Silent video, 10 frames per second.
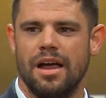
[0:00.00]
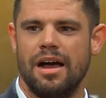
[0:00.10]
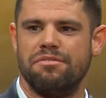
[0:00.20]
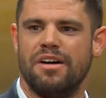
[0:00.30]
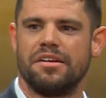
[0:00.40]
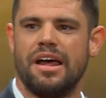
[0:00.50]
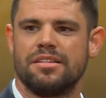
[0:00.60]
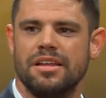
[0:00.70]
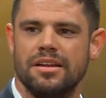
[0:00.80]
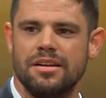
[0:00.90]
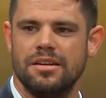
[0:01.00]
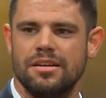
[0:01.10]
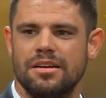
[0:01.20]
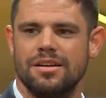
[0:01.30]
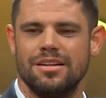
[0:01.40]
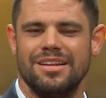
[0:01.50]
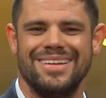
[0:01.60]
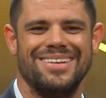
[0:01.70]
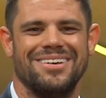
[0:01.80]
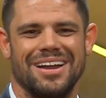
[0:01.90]
I found out that
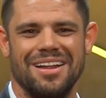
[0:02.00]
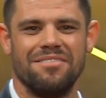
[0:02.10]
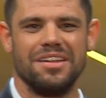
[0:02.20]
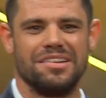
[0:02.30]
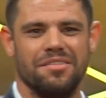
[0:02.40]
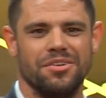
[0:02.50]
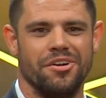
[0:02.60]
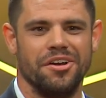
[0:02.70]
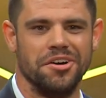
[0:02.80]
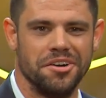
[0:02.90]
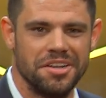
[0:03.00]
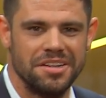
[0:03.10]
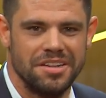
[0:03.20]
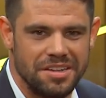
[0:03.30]
you're going to love this if you're a nerd.